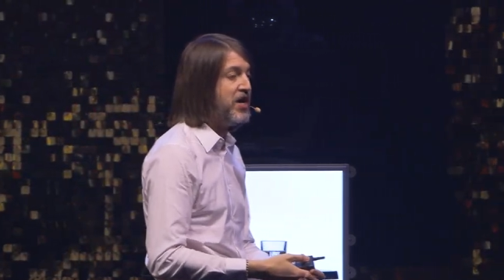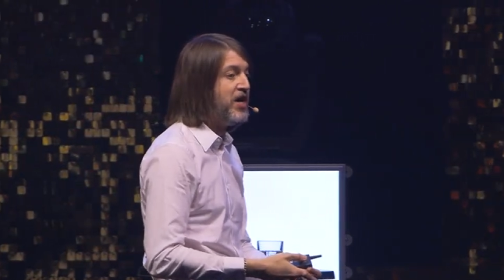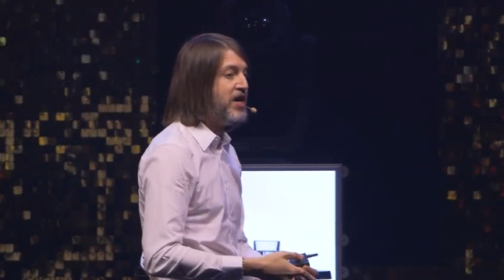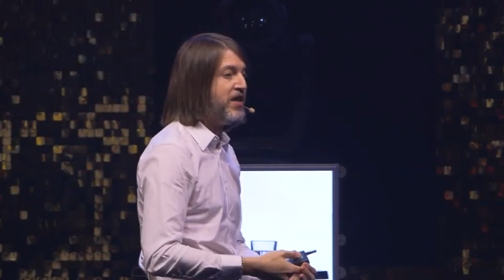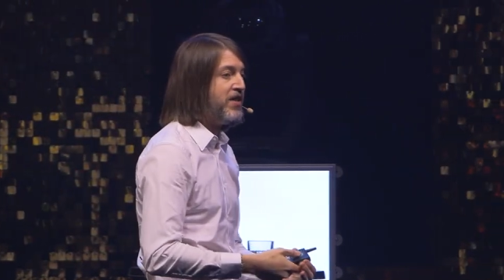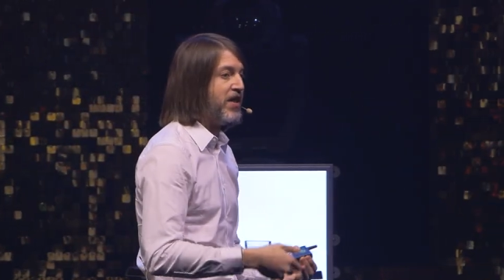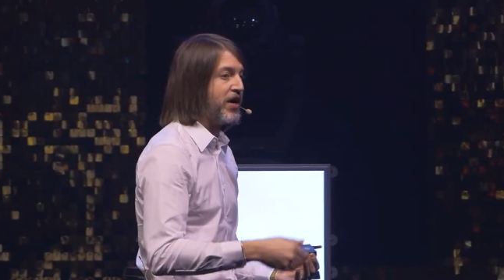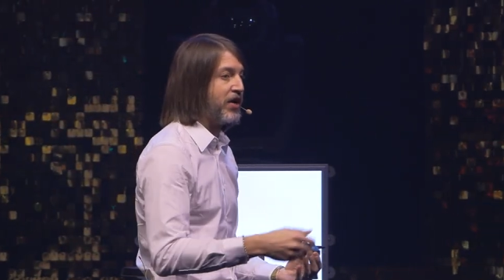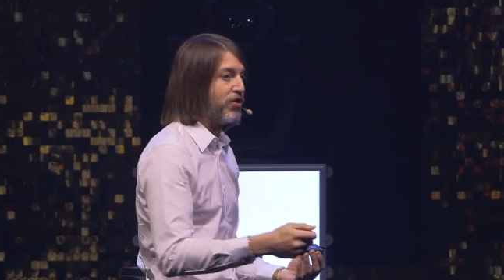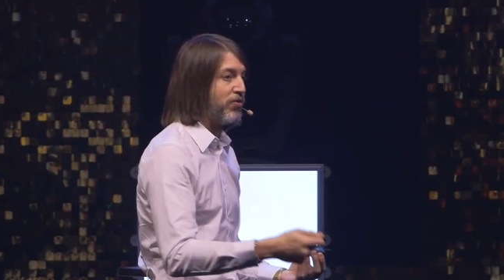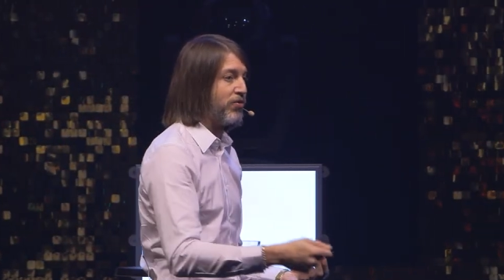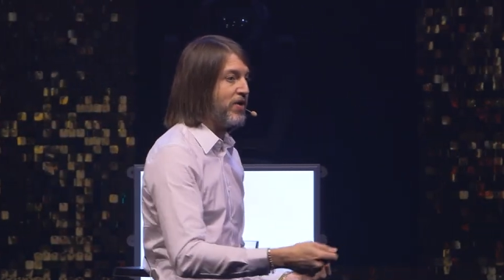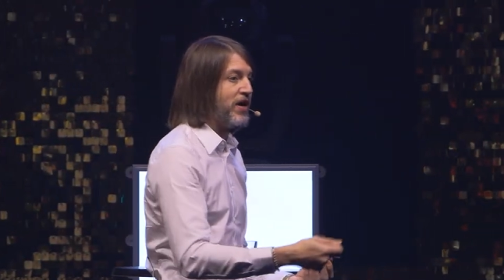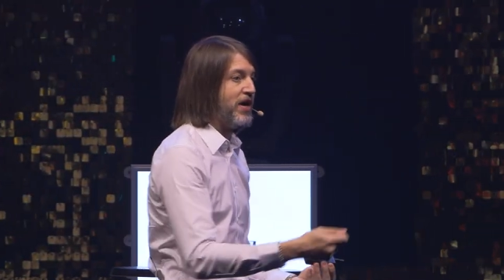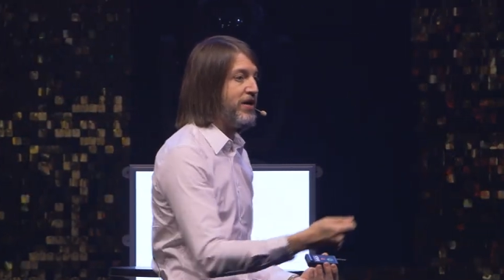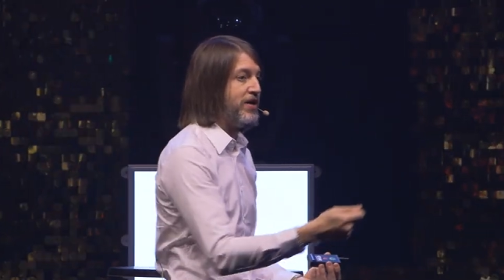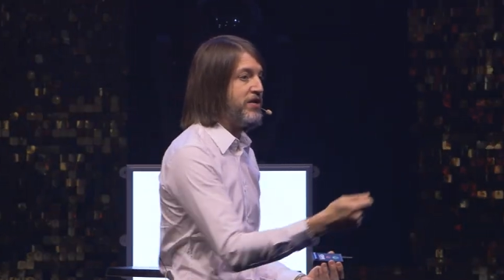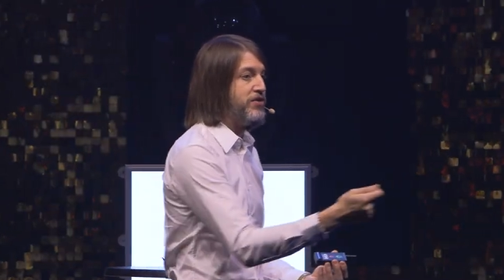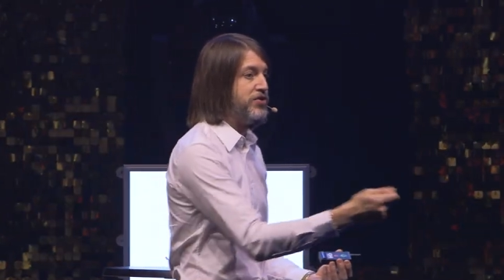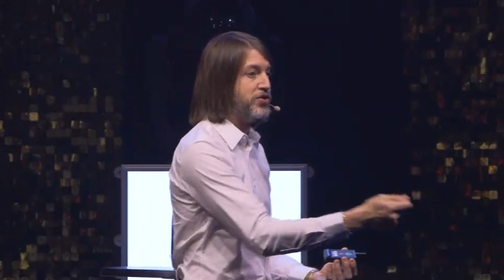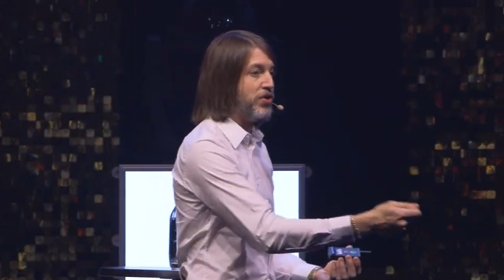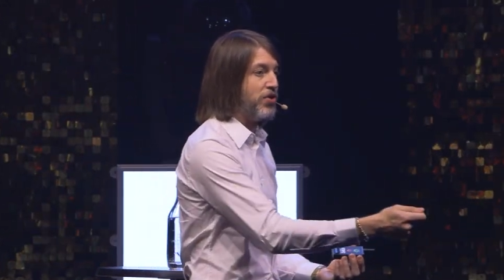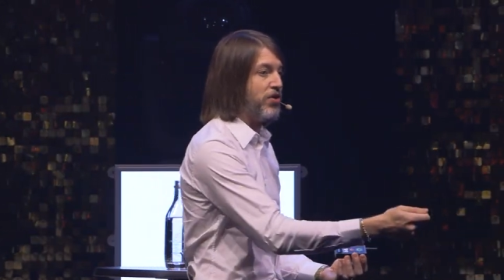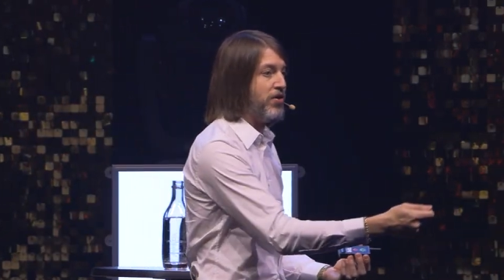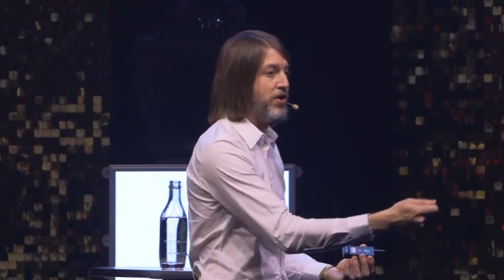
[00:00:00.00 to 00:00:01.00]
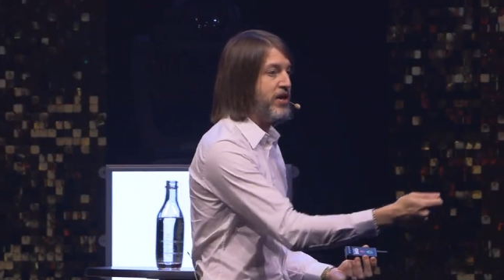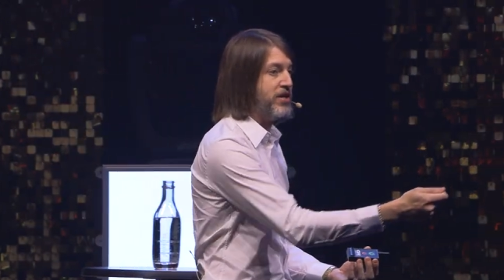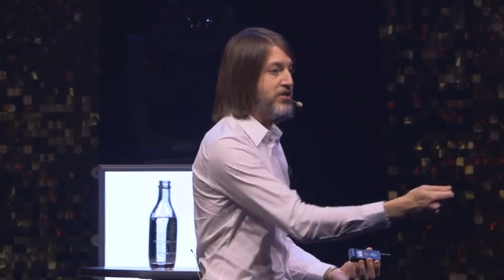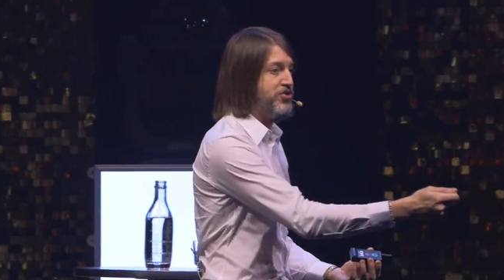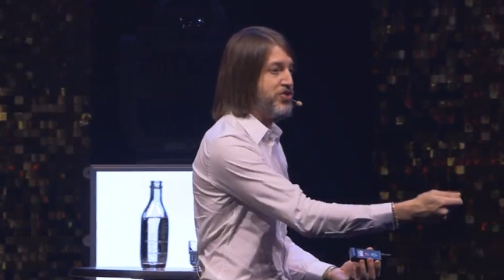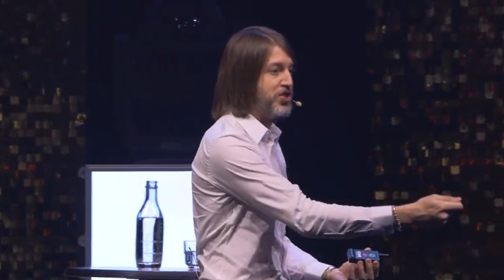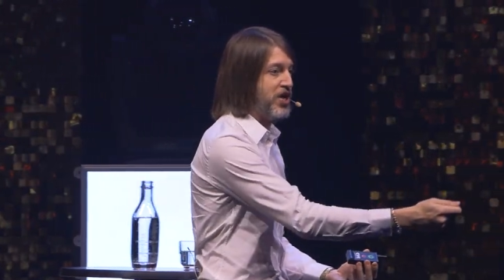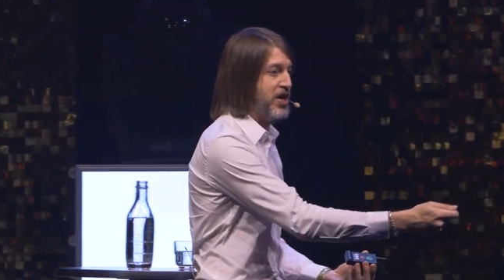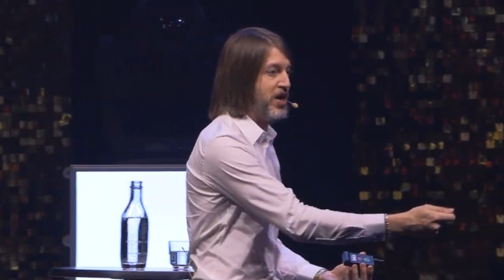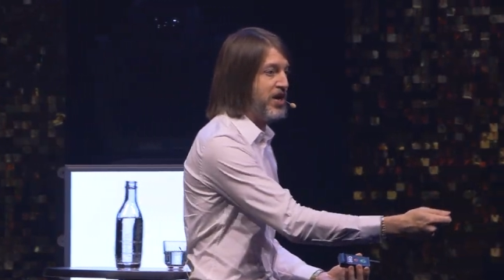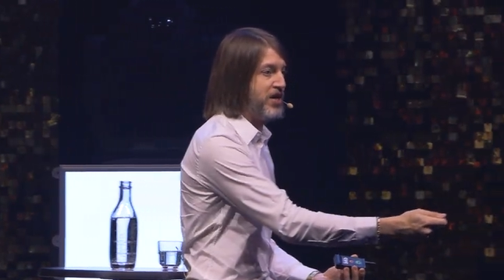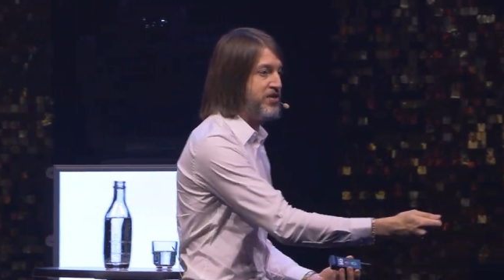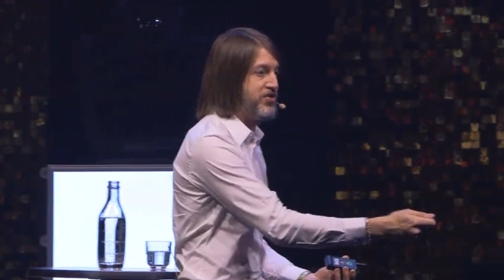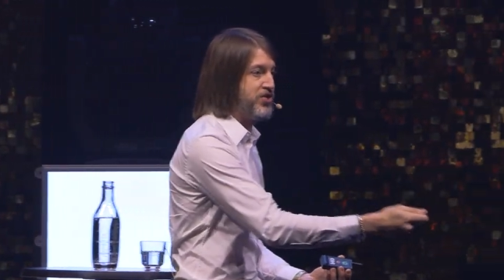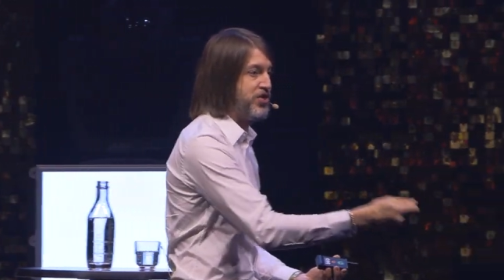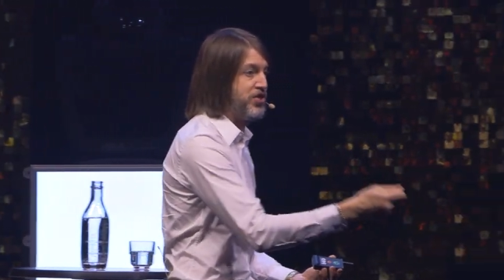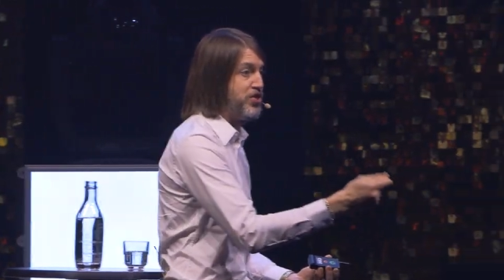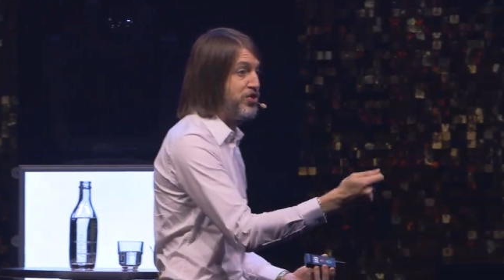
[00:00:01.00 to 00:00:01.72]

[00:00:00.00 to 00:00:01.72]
that create enduring change that